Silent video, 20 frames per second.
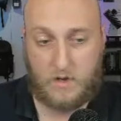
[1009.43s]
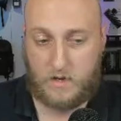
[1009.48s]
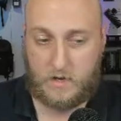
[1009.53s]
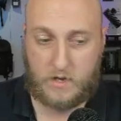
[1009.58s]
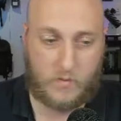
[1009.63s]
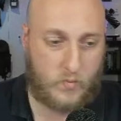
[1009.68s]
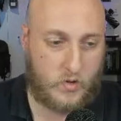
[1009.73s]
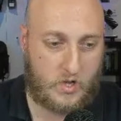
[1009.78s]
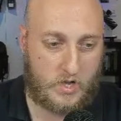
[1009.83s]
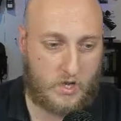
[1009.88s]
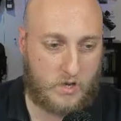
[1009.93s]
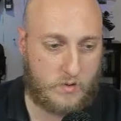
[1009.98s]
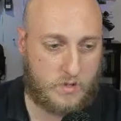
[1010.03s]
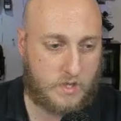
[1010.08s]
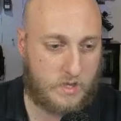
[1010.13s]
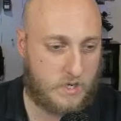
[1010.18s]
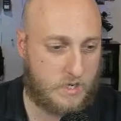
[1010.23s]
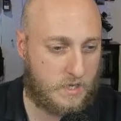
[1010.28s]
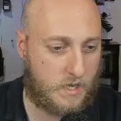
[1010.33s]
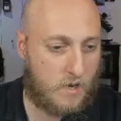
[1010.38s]
Completely
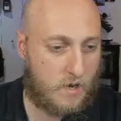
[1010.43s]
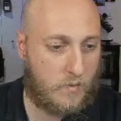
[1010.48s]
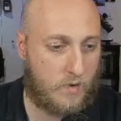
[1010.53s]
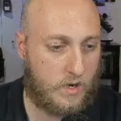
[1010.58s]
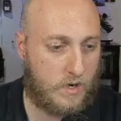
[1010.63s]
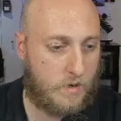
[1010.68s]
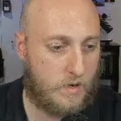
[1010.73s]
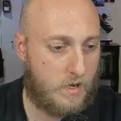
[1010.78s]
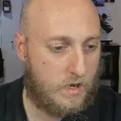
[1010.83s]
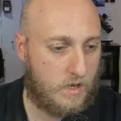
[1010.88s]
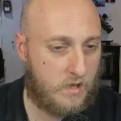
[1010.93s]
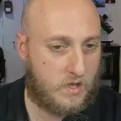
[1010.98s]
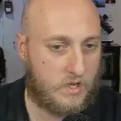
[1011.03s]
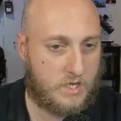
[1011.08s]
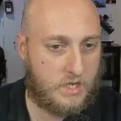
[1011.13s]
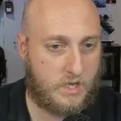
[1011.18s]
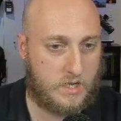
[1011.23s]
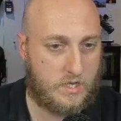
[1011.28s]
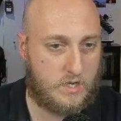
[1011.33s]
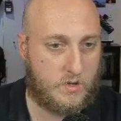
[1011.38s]
useless, that one.
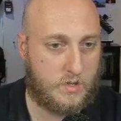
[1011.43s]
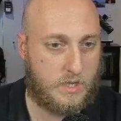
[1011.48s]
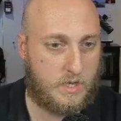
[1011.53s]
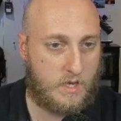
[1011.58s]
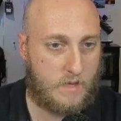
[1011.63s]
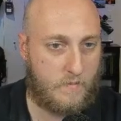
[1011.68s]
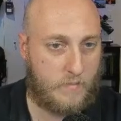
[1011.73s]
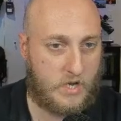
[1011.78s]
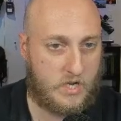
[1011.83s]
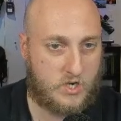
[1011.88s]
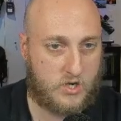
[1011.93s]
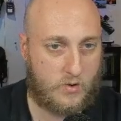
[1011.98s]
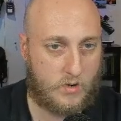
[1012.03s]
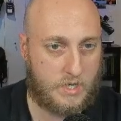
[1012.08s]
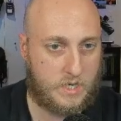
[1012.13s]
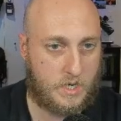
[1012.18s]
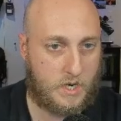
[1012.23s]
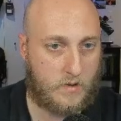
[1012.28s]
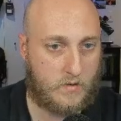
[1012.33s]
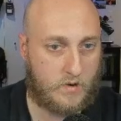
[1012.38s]
Let's use the picture
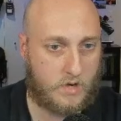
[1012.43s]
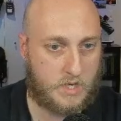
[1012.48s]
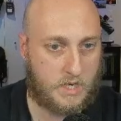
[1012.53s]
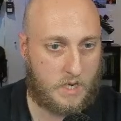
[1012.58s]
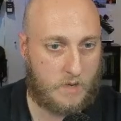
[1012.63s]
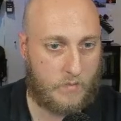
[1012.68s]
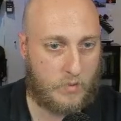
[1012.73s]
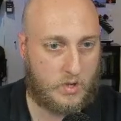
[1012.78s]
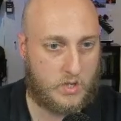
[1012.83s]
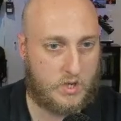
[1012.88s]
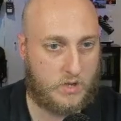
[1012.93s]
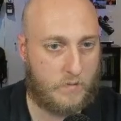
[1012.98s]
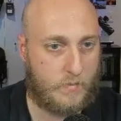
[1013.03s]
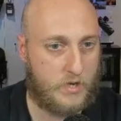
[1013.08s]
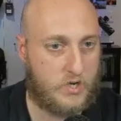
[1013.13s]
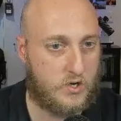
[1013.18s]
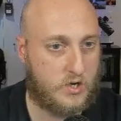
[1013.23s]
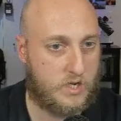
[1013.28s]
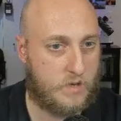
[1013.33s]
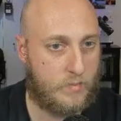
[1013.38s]
as another example. So the
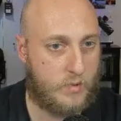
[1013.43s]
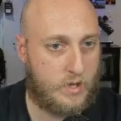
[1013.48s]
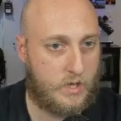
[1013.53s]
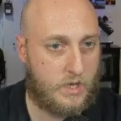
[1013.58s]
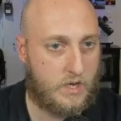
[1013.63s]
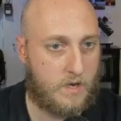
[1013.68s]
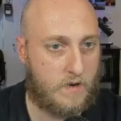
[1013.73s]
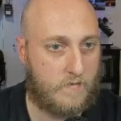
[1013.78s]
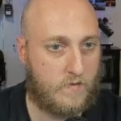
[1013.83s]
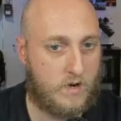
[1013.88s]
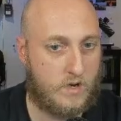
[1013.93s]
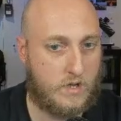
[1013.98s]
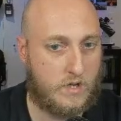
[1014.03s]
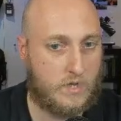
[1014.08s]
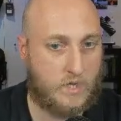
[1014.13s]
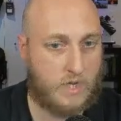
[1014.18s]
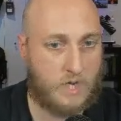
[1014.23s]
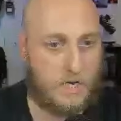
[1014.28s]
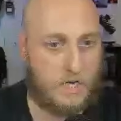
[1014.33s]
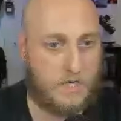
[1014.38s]
picture is completely covered in
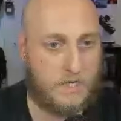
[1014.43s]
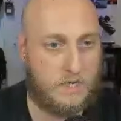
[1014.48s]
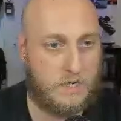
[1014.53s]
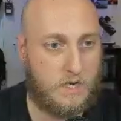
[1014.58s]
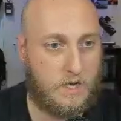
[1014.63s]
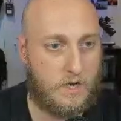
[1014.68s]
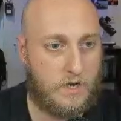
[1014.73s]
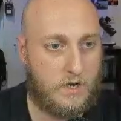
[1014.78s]
this case.